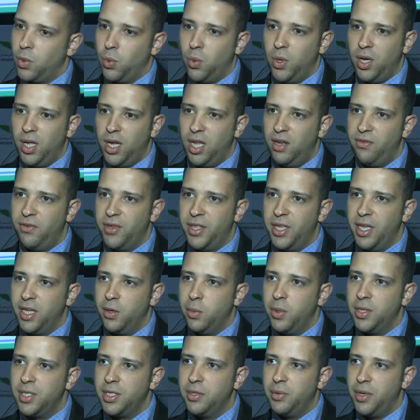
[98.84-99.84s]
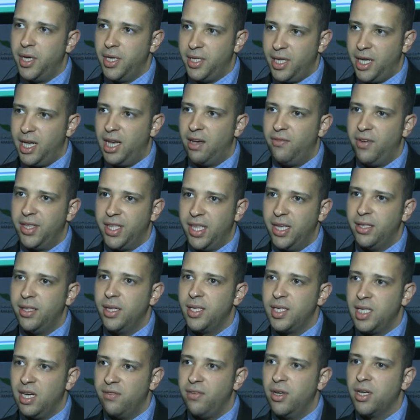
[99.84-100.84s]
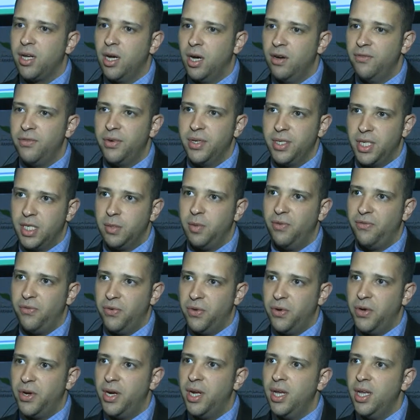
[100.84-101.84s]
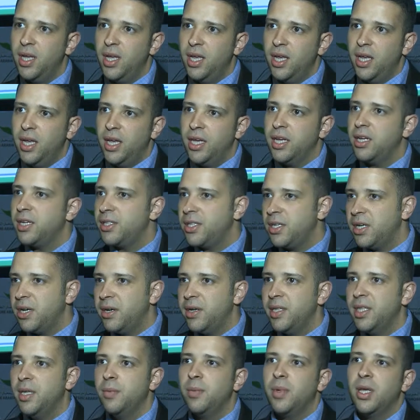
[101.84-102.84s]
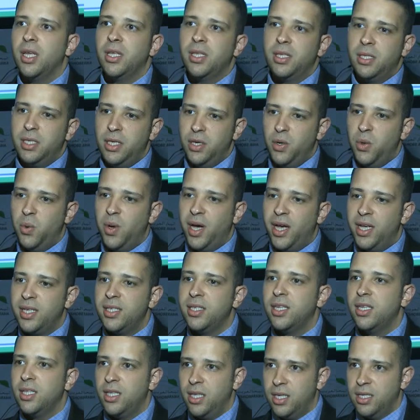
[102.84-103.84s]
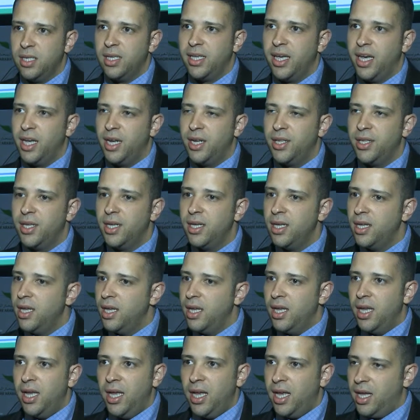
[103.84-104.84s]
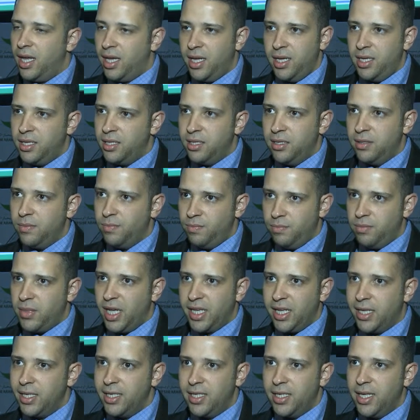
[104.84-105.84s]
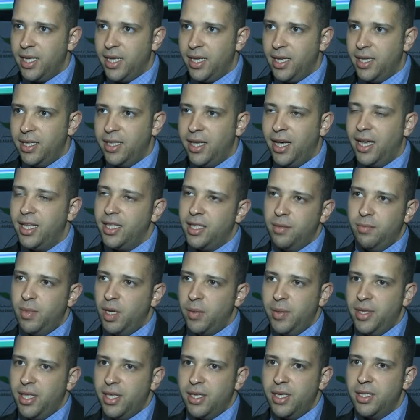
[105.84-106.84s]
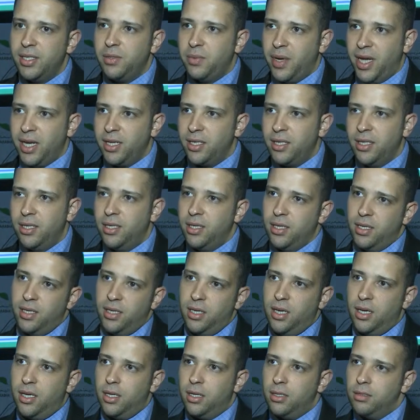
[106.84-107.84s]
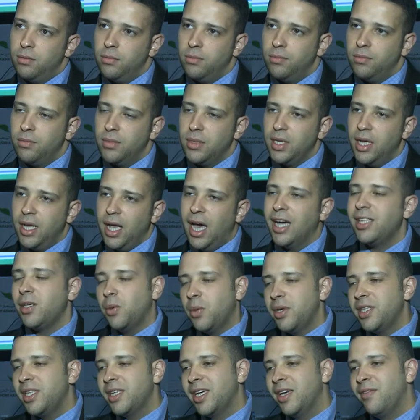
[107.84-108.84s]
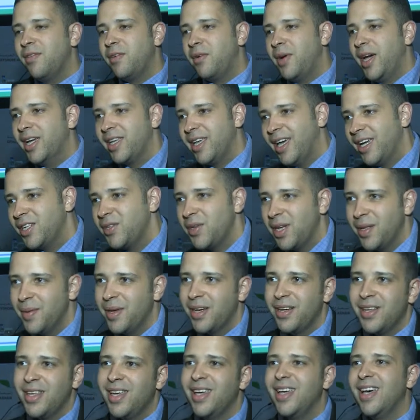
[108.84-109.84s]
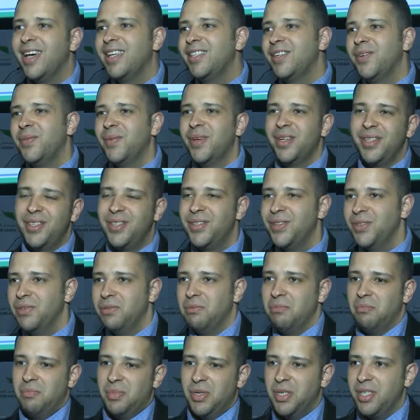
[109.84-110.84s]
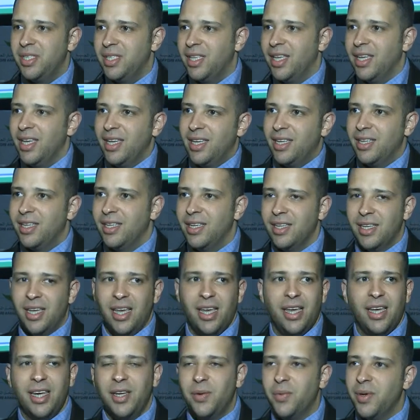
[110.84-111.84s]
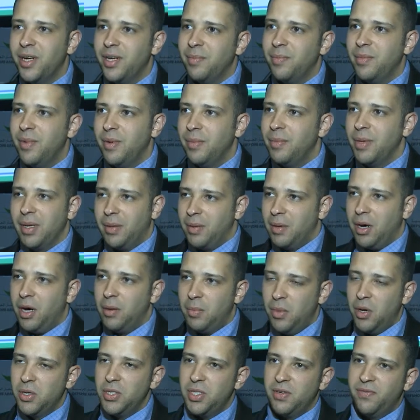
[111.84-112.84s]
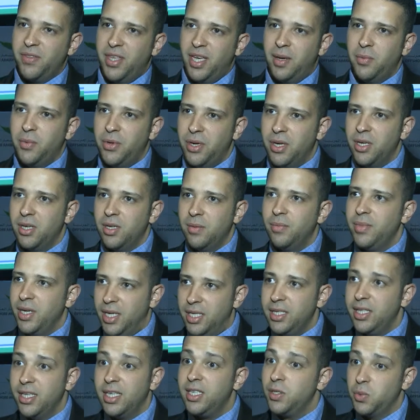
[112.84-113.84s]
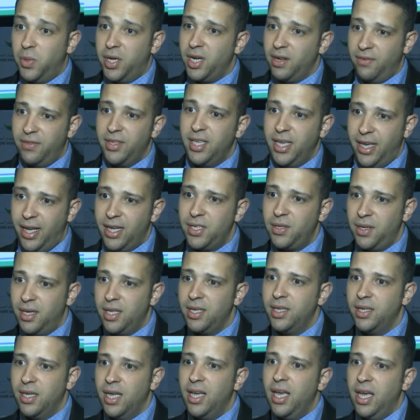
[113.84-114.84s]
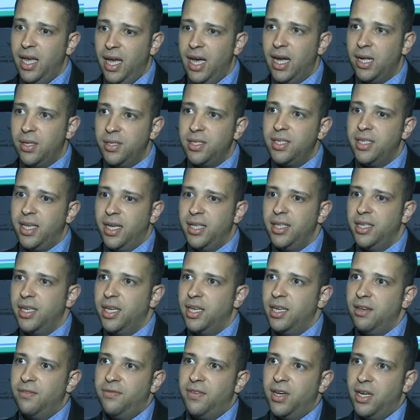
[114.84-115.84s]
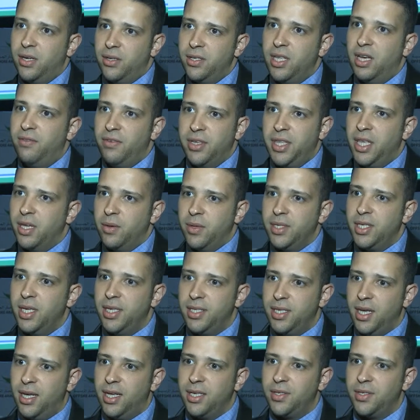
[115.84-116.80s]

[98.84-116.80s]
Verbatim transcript: well, everything was great. I have attended several conferences before in Qatar and in, in US and in Canada. Uh, I can say that maybe this is ranked the. Uh, I don't want to give a rank actually. I don't want to put uh, anyone. Uh, most of them were good, but this is one of the actually outstanding I have found. Everything was easy